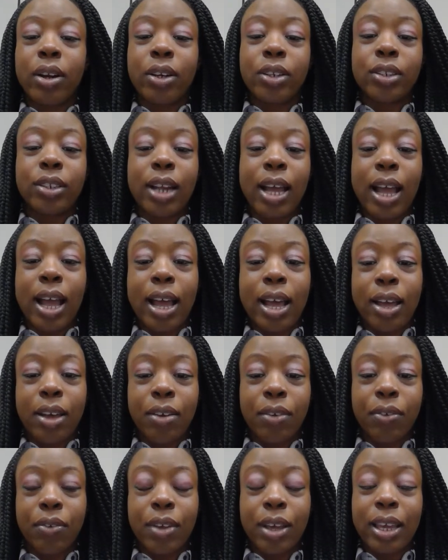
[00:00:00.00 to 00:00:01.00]
should
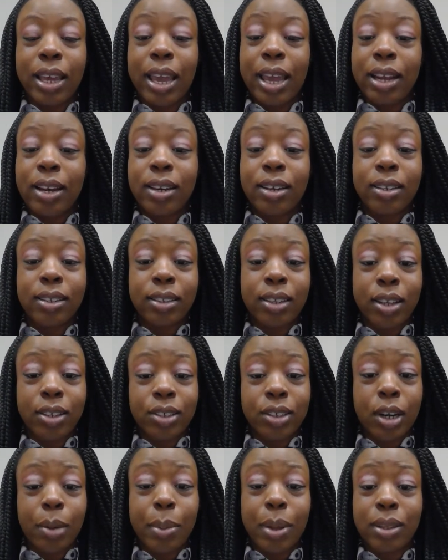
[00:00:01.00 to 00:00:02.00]
have a candid
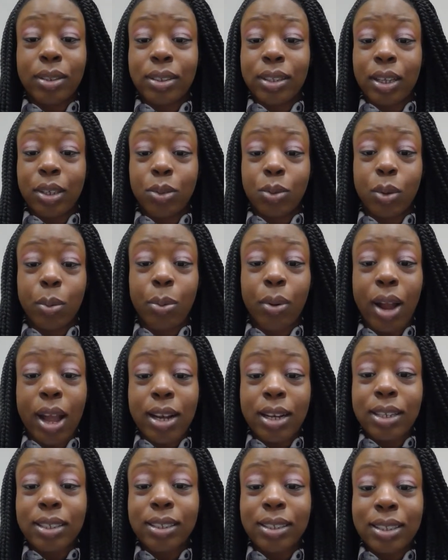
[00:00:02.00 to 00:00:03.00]
discussion about sexual
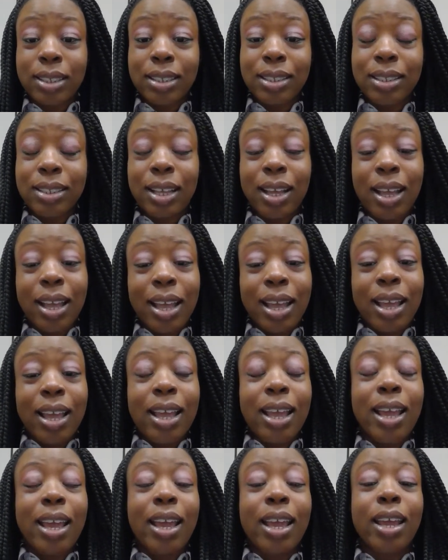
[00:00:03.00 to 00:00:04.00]
practices
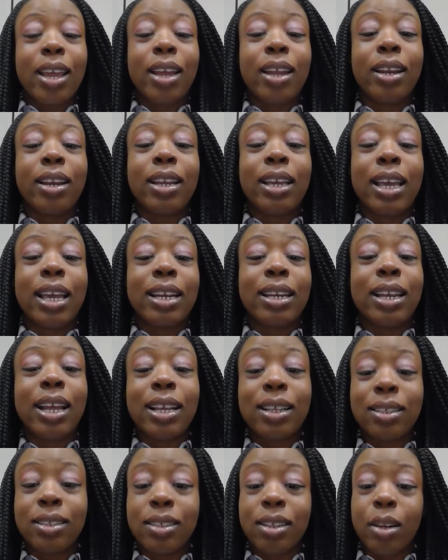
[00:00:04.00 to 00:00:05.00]
and get
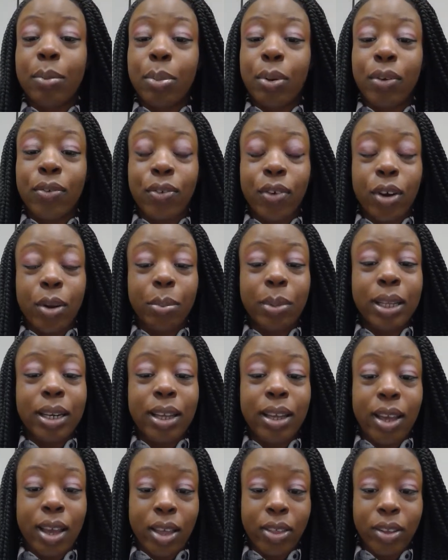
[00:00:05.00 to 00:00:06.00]
tested, preferably
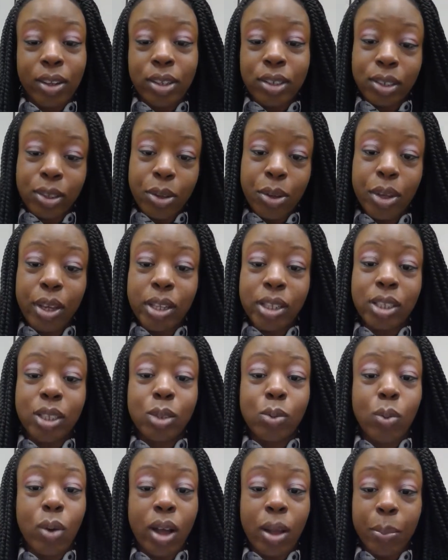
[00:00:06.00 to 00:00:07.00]
together, so you can
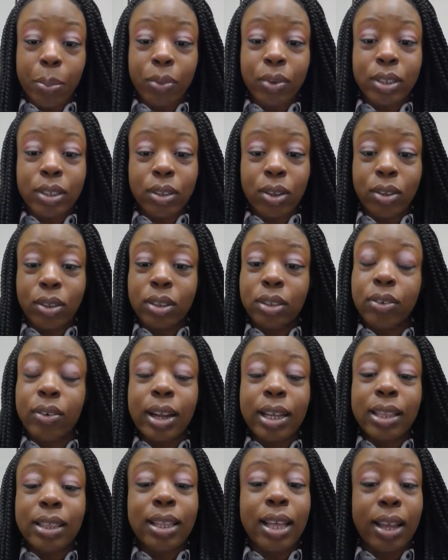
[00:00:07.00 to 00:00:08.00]
swap results
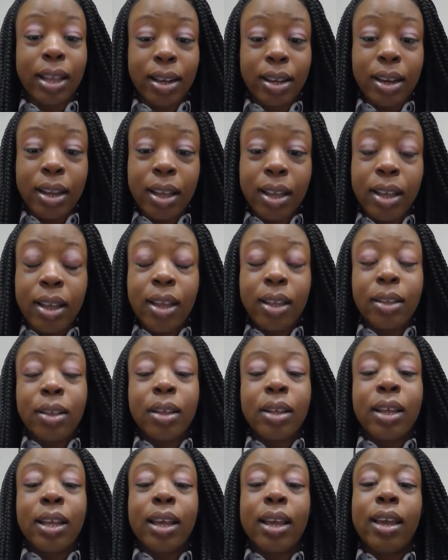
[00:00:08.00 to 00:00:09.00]
right then
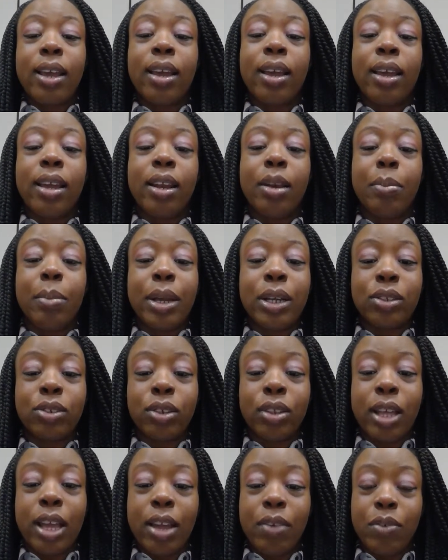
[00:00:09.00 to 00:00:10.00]
and make sure
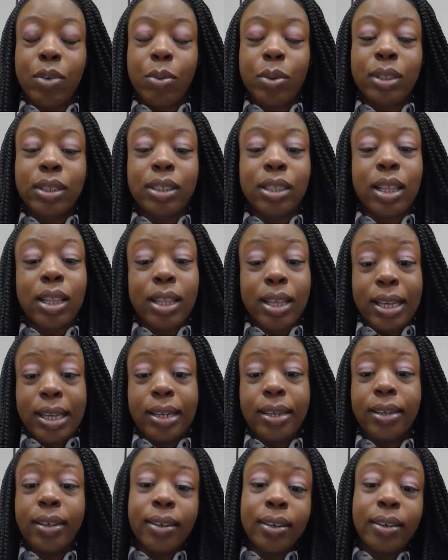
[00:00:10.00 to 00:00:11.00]
that everyone's
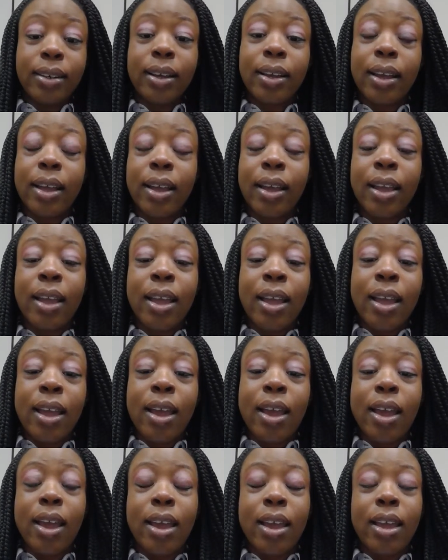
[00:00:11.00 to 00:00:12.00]
clean.
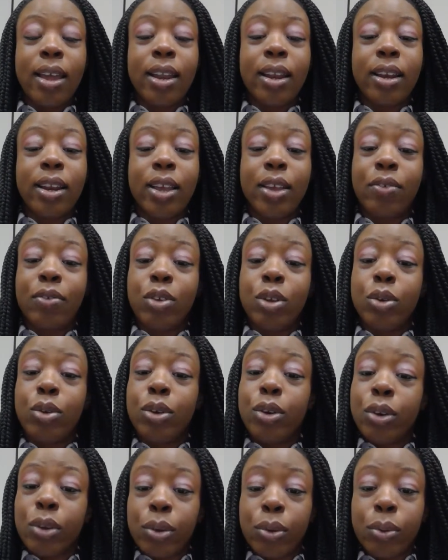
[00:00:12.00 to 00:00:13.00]
And if you
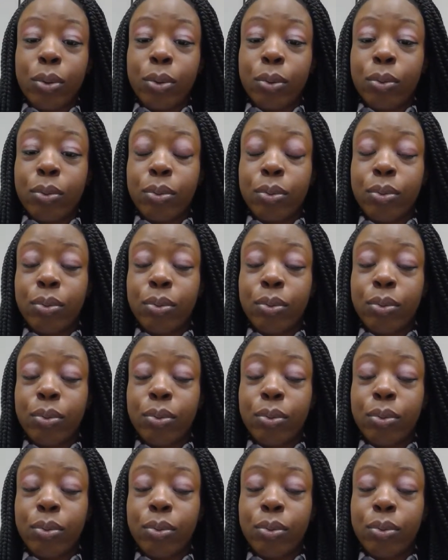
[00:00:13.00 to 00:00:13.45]
do,